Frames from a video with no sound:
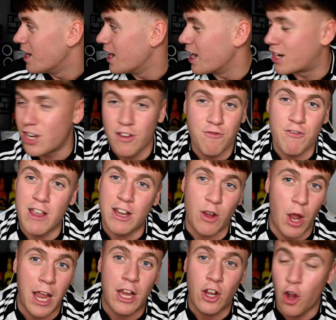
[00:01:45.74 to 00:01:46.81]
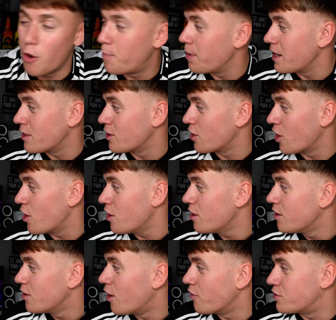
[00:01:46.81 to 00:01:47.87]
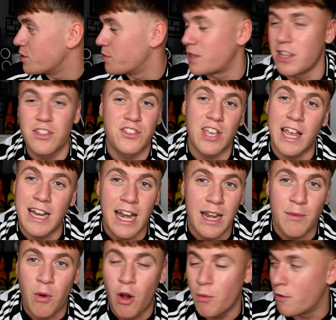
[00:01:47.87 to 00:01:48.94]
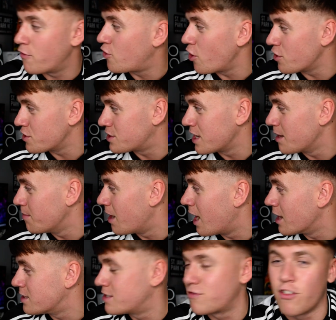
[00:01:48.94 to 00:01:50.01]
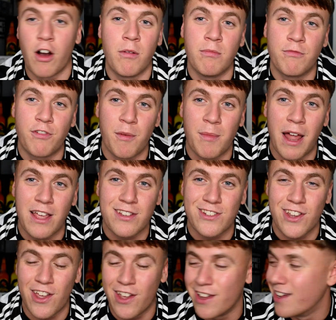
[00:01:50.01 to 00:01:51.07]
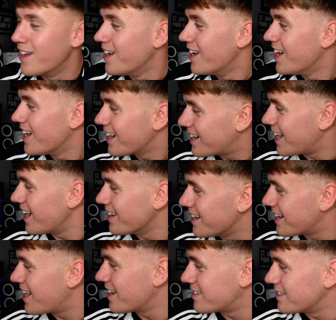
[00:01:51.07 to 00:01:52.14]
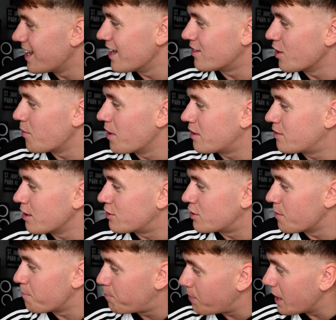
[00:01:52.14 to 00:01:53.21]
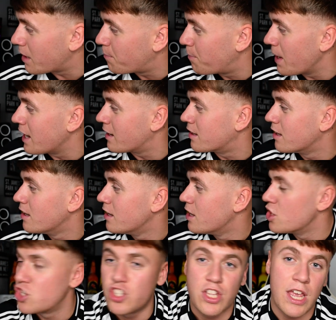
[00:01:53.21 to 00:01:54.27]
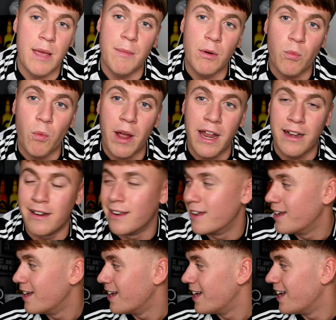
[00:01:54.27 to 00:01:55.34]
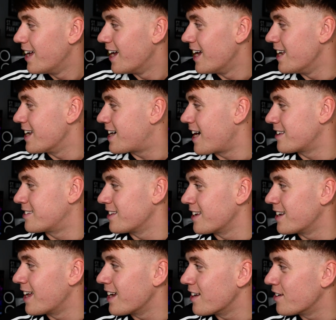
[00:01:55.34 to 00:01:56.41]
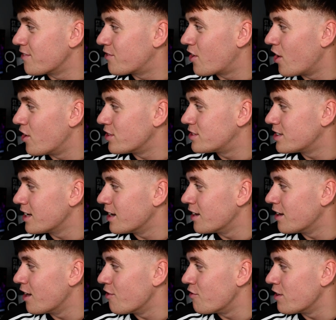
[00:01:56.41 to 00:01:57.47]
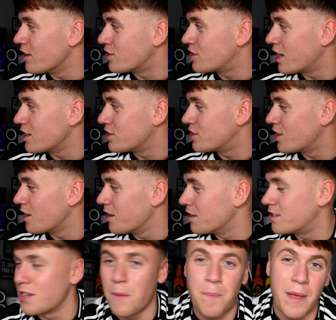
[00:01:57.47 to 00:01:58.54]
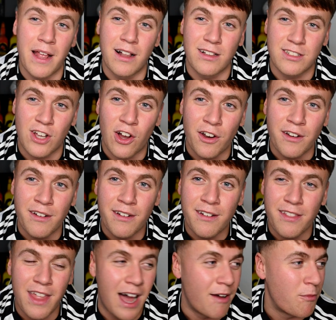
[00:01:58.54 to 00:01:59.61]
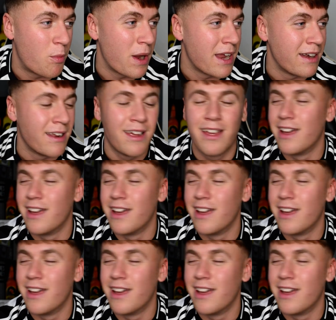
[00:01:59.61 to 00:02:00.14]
It could be the year. Obviously, we didn't sign anyone. We've got the same lads from last year. Can Newcastle United do it? It's a big, big statement win. And Newcastle United have got a real chance to build on that win.